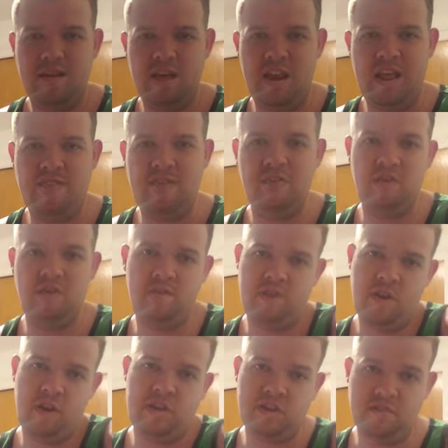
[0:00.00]
And I think they're
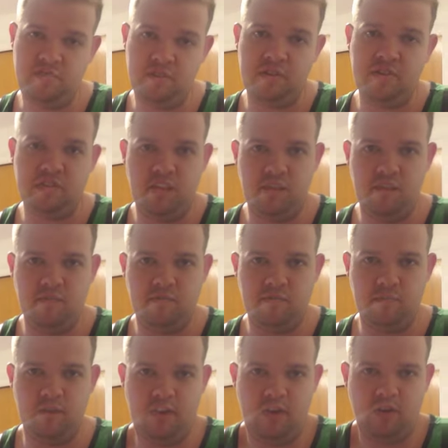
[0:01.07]
very different too from
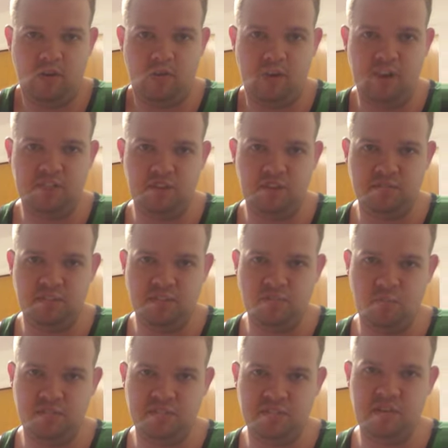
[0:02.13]
all the other creatures in the
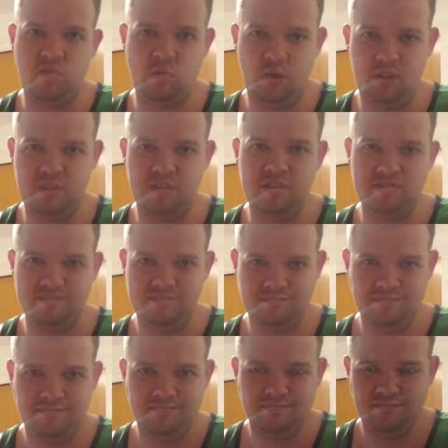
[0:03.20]
wizarding world
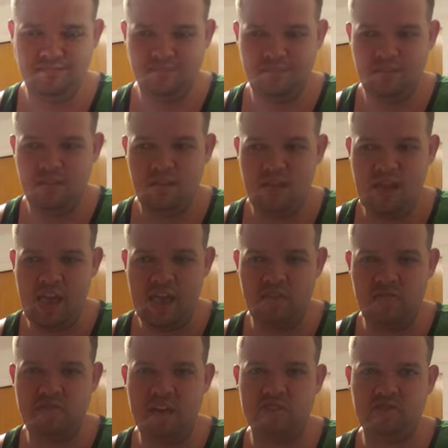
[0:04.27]

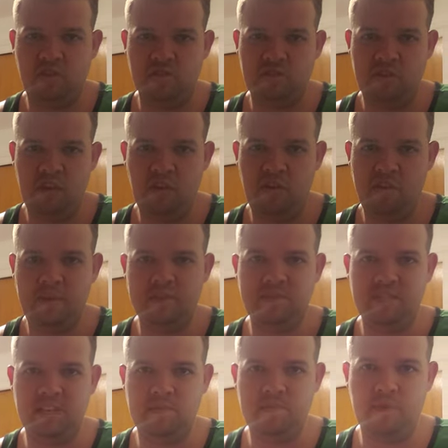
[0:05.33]
and Thestrals can only be
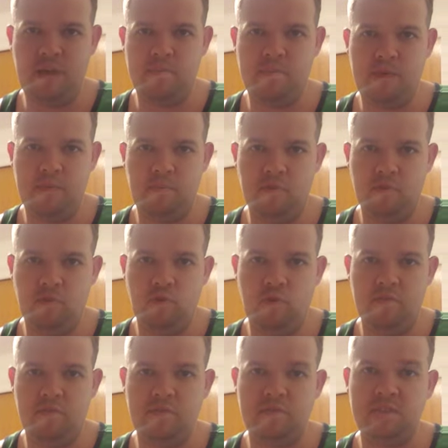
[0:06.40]
seen by people who
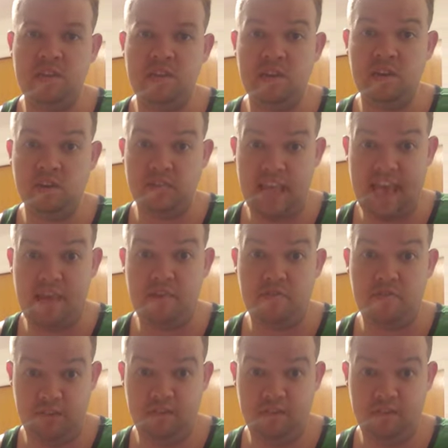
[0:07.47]
have seen death.